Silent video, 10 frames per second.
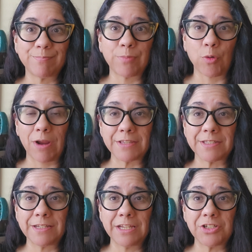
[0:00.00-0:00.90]

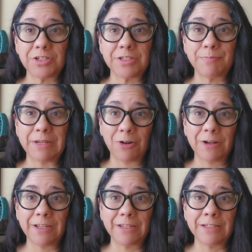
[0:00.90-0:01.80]
procrastination
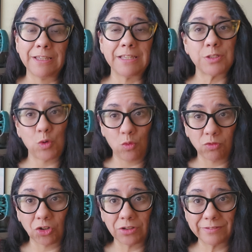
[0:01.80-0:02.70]
period is
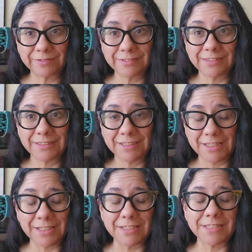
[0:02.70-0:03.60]
over.
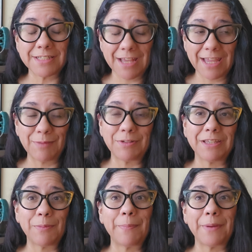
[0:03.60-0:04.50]
It is time to
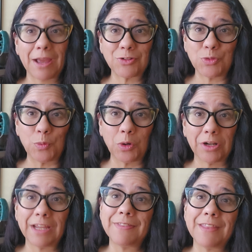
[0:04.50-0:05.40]
get back to
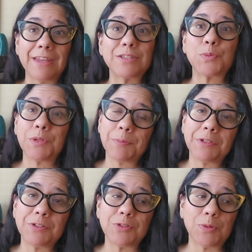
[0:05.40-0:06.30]
work, and that is what I'm going
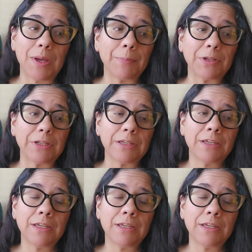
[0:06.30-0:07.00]
to do. I'm going to